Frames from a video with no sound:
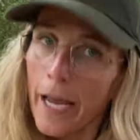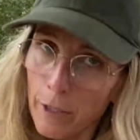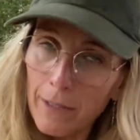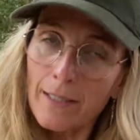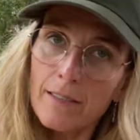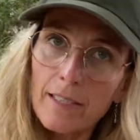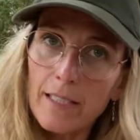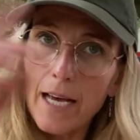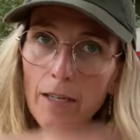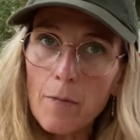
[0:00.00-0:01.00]
You can see
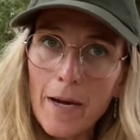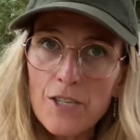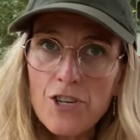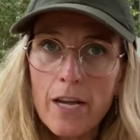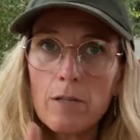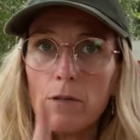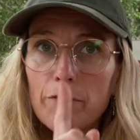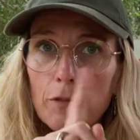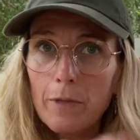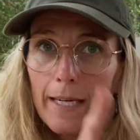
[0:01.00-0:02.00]
that on my channel
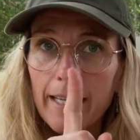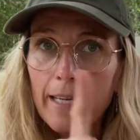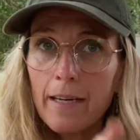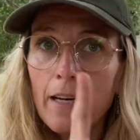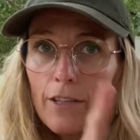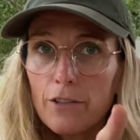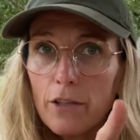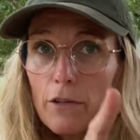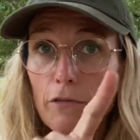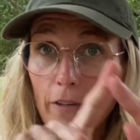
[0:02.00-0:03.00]
if you click
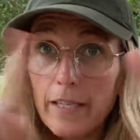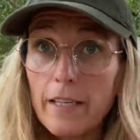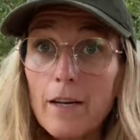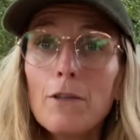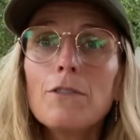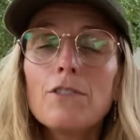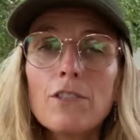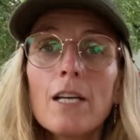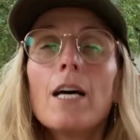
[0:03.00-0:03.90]
the videos,